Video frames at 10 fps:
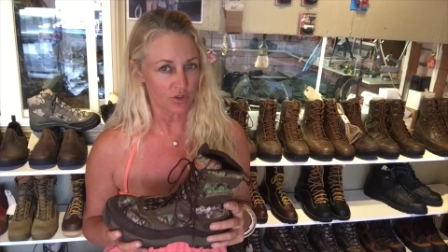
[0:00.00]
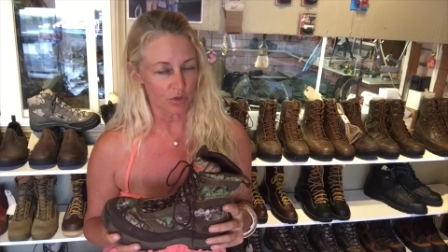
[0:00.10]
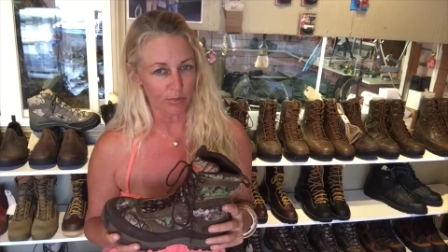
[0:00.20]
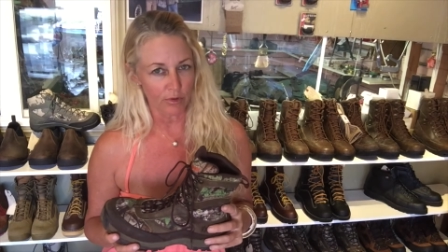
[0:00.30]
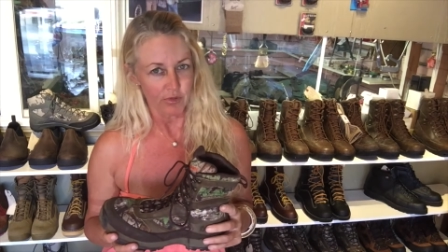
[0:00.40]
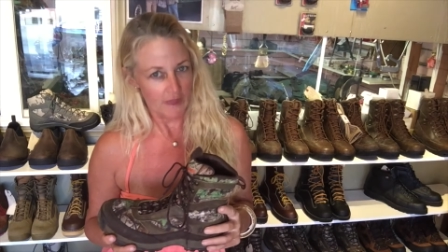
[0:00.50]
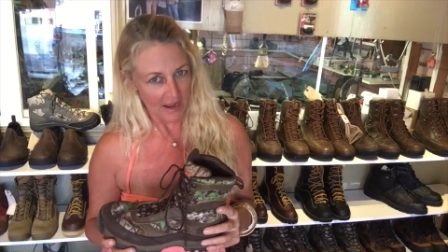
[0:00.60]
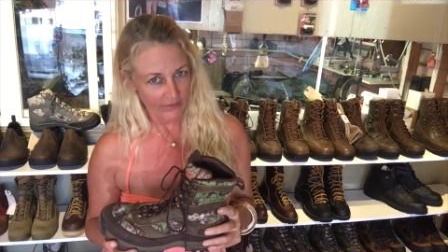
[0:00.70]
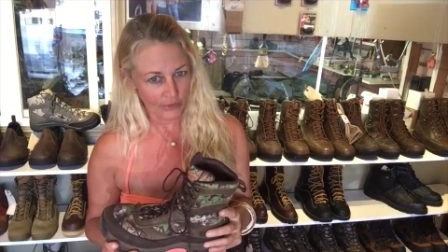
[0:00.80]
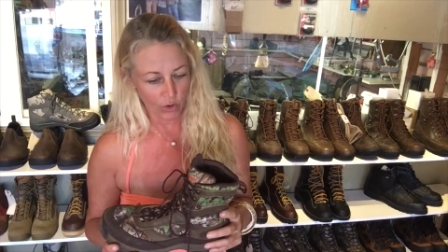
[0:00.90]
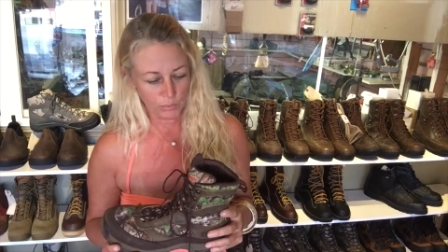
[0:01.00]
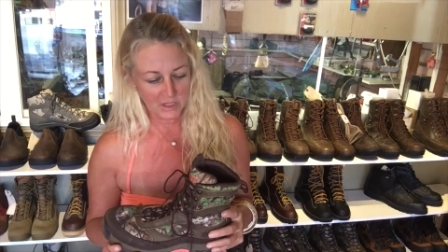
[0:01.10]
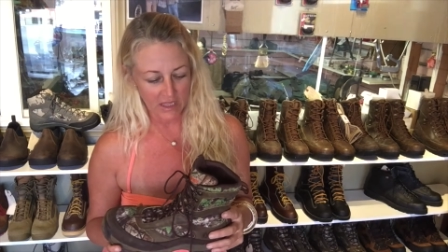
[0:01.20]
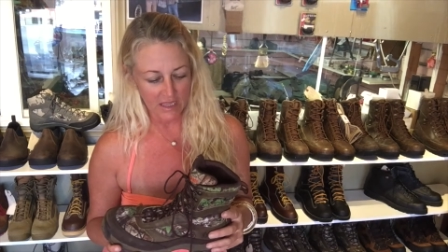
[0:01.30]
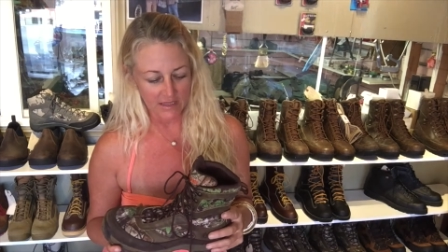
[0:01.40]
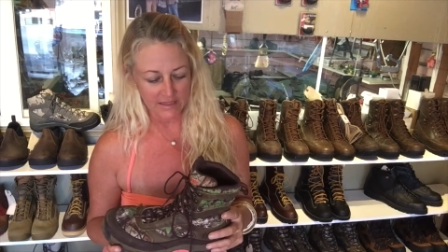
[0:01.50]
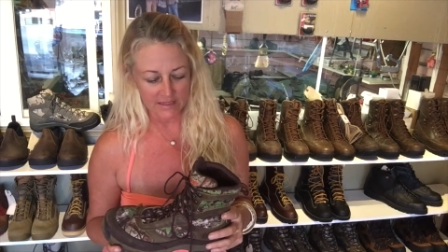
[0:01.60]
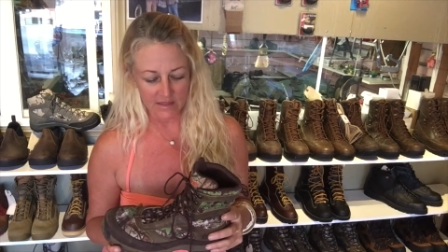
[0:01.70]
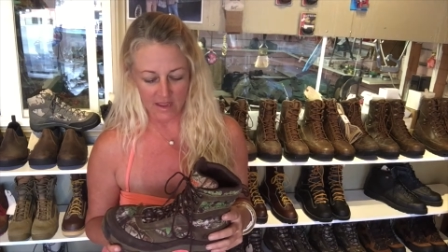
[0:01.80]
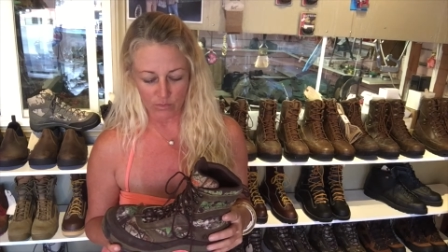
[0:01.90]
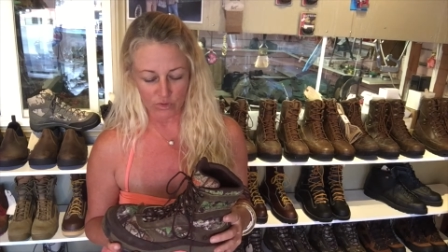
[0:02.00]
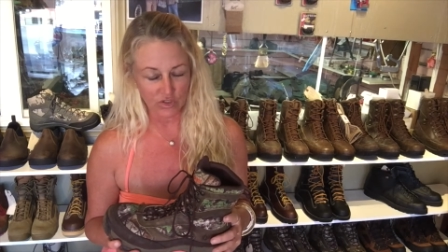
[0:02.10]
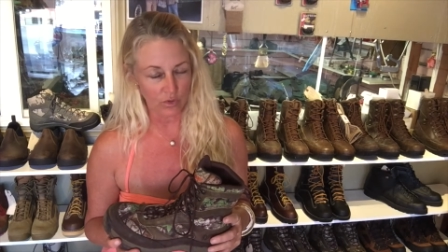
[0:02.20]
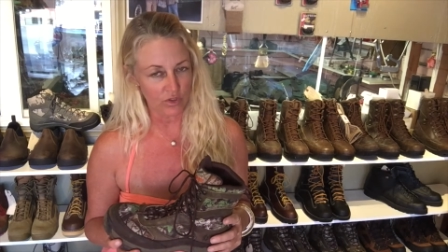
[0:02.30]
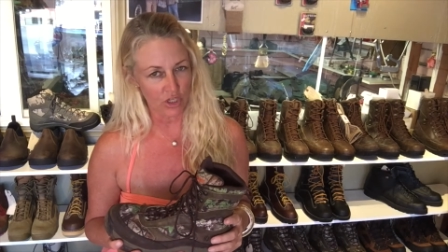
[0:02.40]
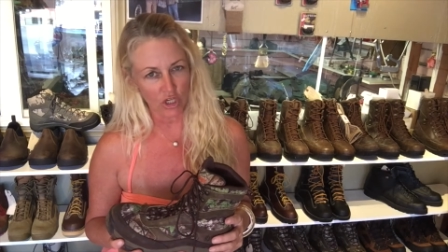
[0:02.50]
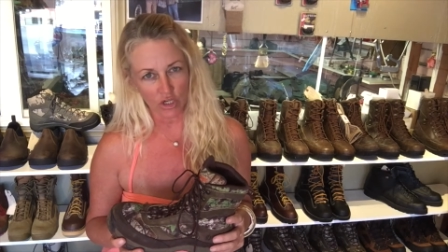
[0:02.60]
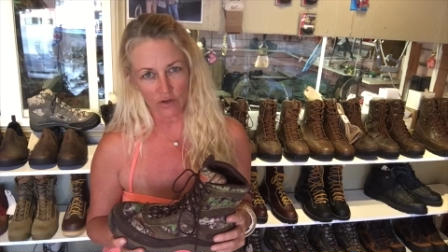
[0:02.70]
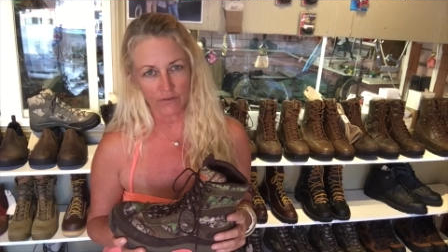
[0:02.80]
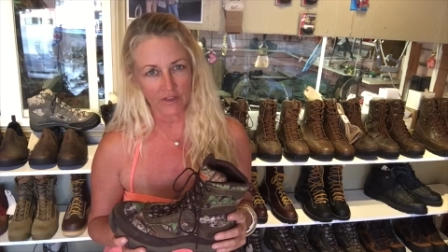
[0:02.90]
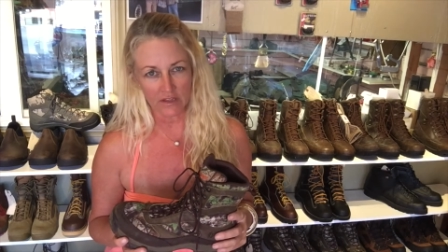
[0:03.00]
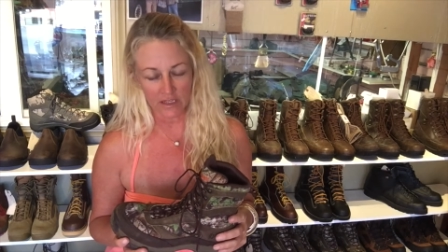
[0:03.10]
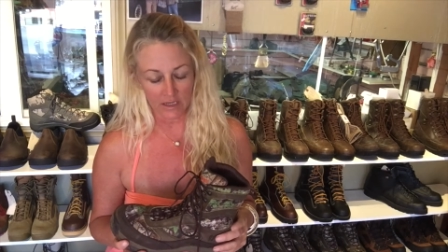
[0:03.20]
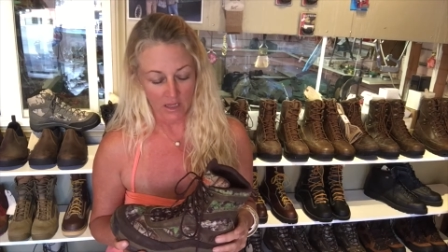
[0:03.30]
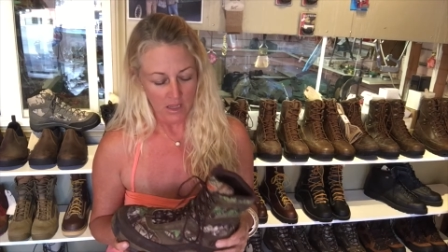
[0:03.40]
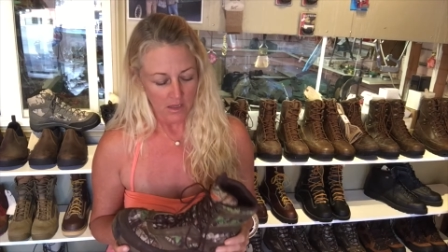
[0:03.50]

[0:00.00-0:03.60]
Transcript: super thankful because they were so secure feeling